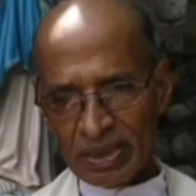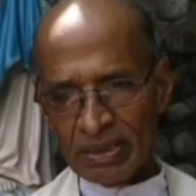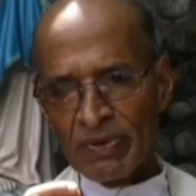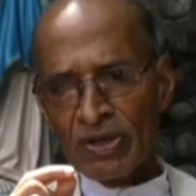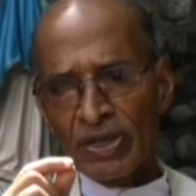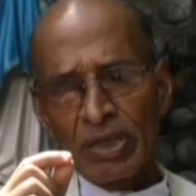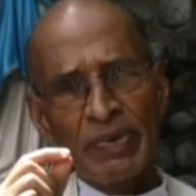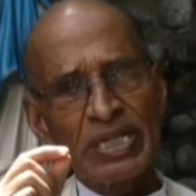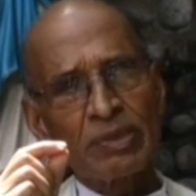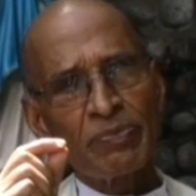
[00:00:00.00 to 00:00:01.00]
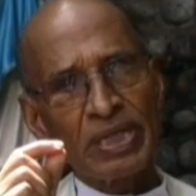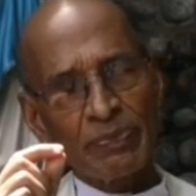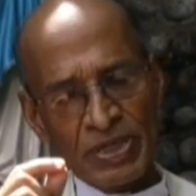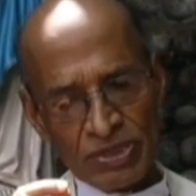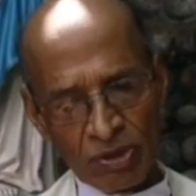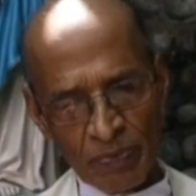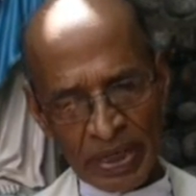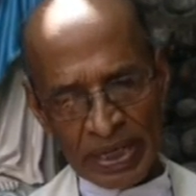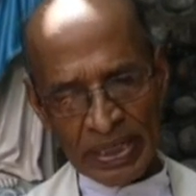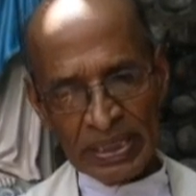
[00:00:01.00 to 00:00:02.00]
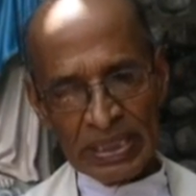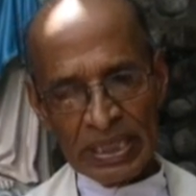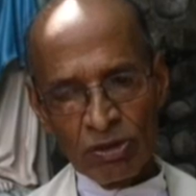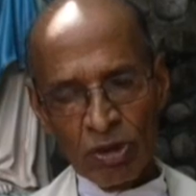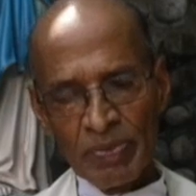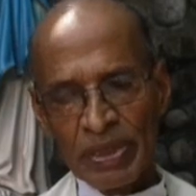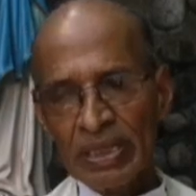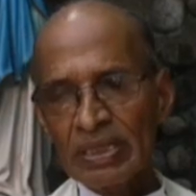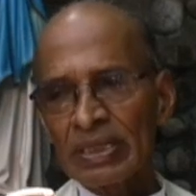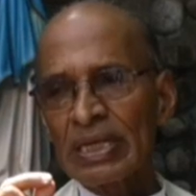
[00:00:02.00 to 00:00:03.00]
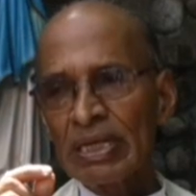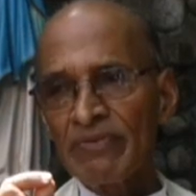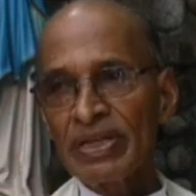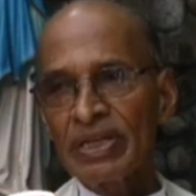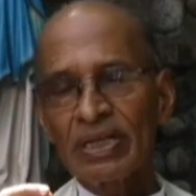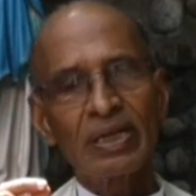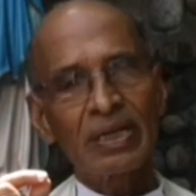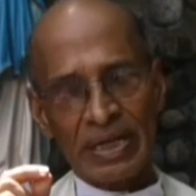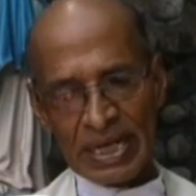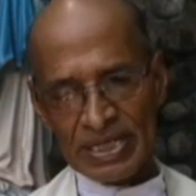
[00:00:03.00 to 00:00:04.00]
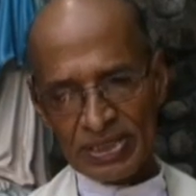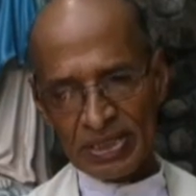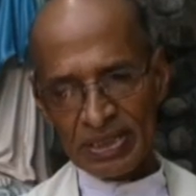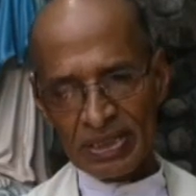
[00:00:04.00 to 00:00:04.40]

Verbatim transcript: will not remain simply a piece of bread. It will be the living Christ.